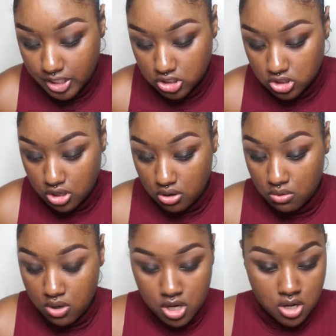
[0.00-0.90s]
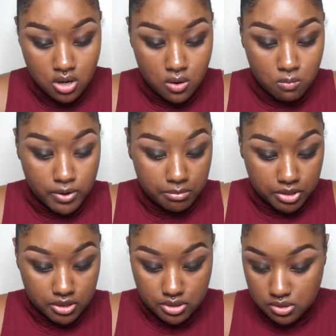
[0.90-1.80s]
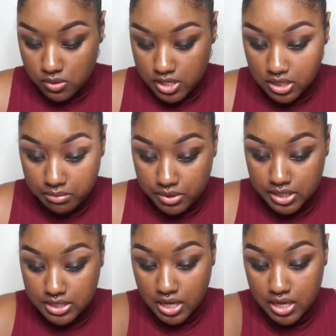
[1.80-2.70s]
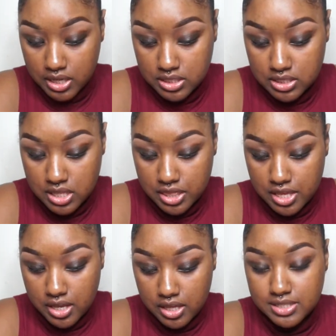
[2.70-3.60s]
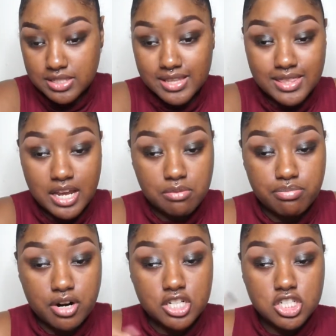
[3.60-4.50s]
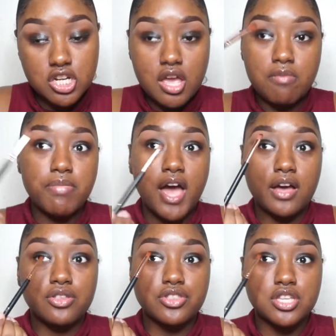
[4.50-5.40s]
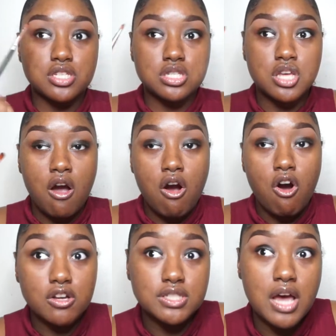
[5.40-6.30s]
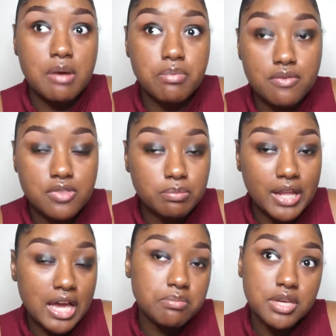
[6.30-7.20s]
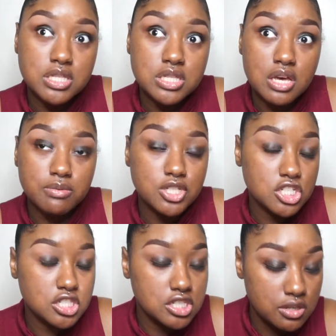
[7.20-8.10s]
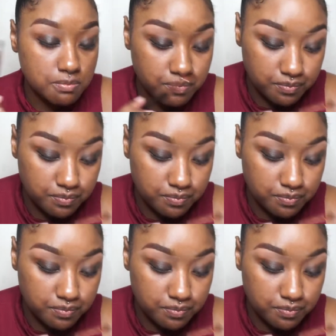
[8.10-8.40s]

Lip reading: So what I'm gonna do is I'm gonna take a synthetic brush and pack this on top of the black base that we just did.